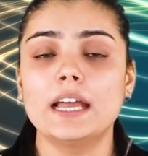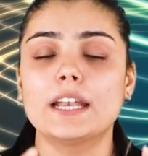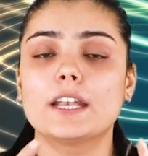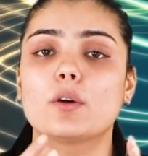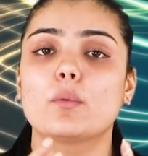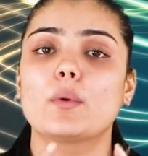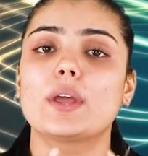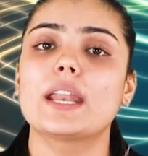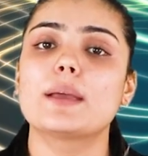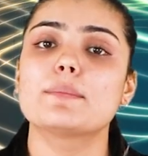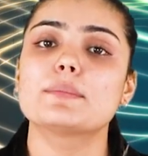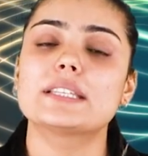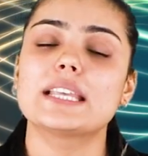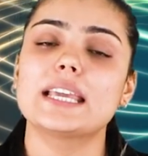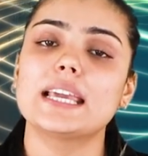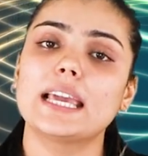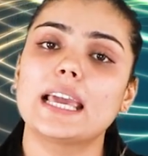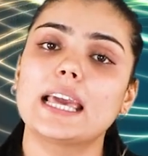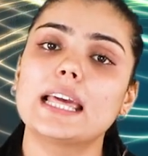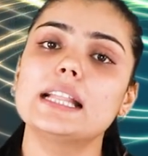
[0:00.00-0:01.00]
Now, when I'm
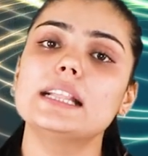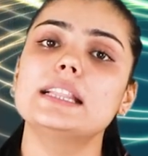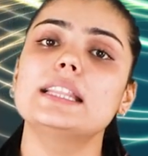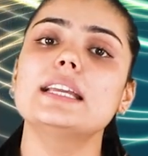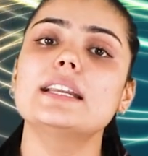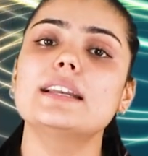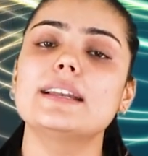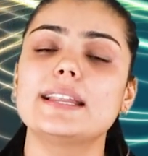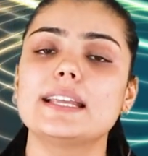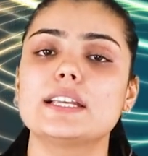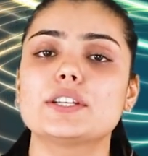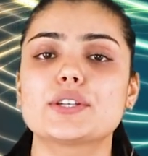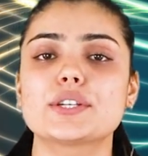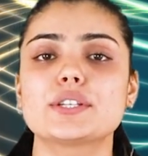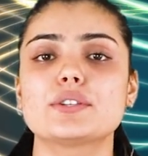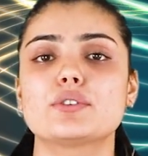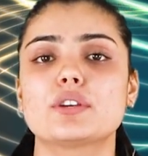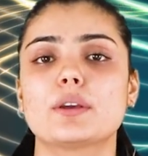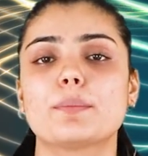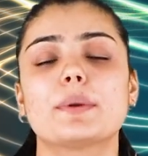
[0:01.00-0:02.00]
saying healthy
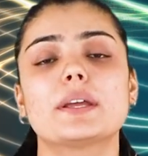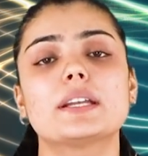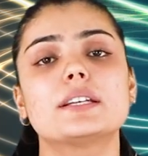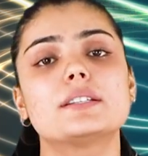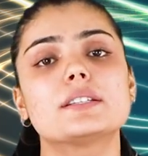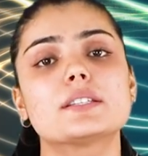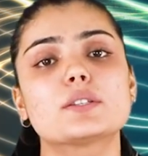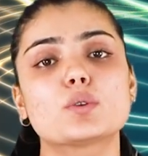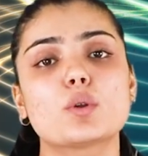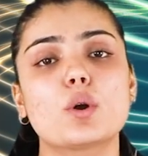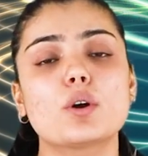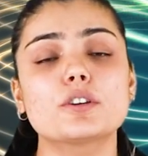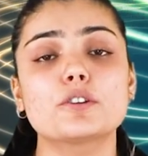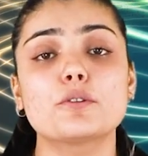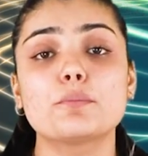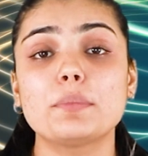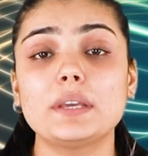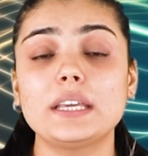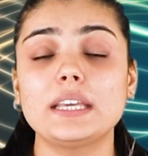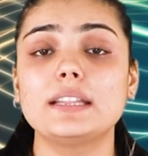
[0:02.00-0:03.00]
relationship, it does
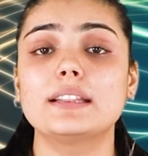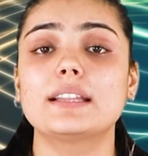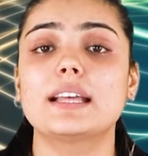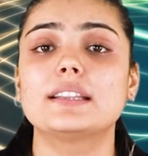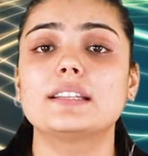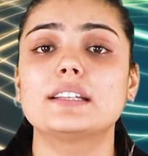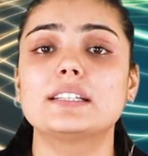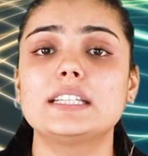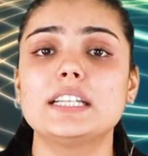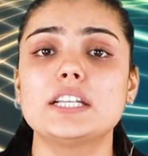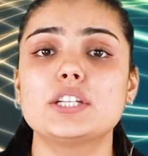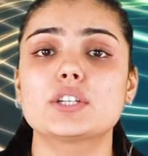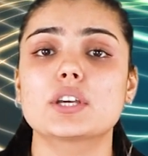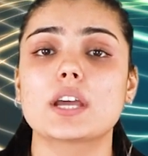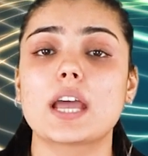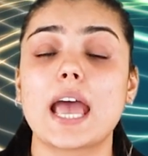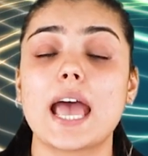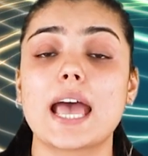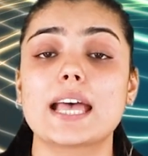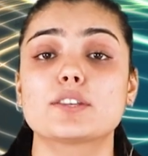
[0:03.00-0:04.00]
not mean that the
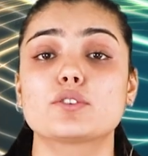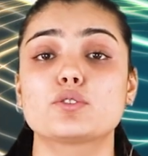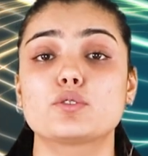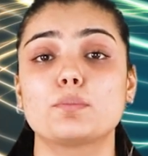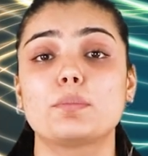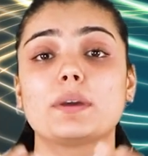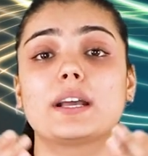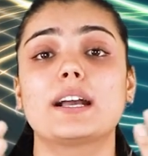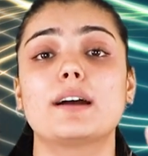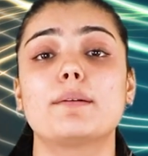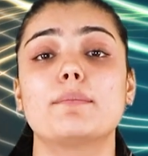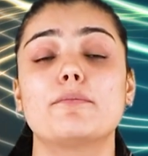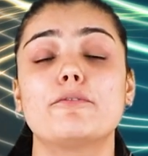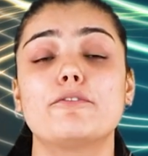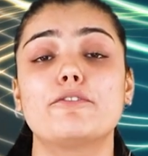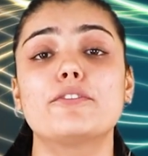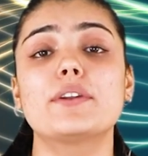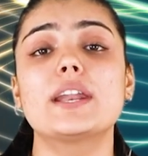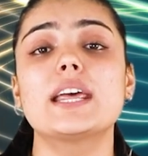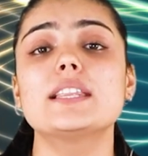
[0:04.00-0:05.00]
teacher has to become
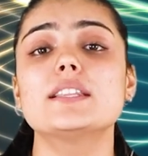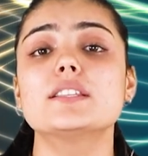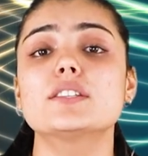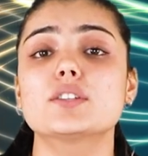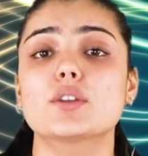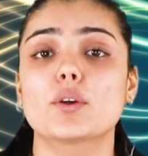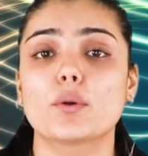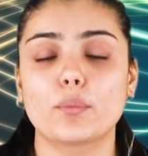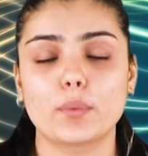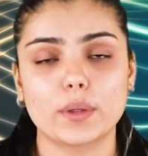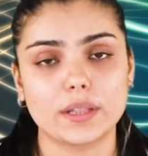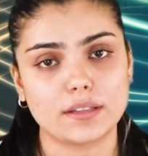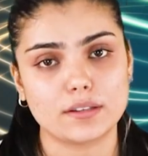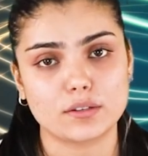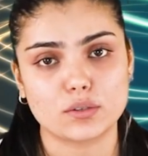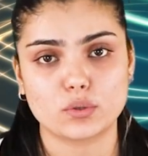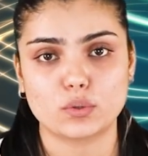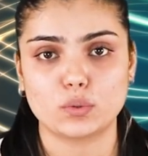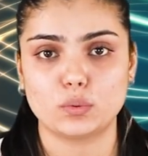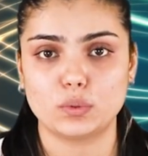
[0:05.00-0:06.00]
friends with the
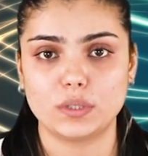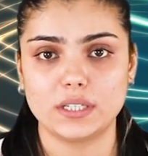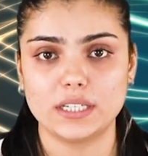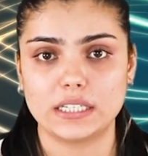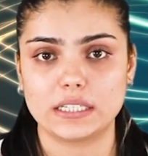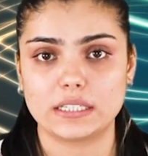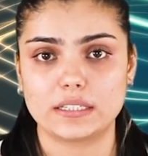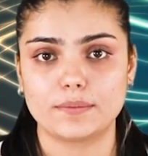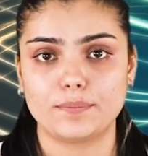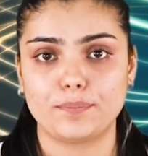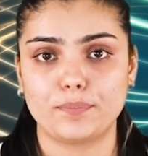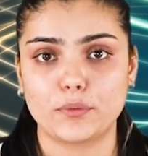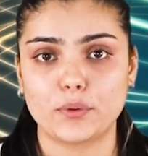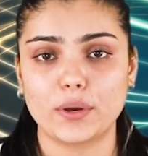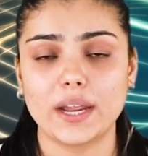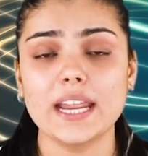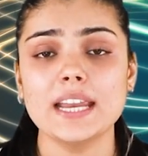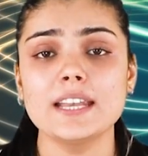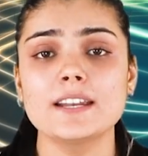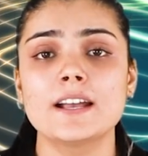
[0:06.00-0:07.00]
student,
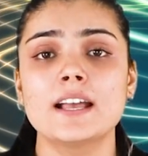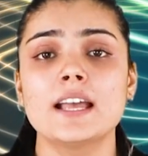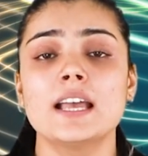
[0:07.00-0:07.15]
right?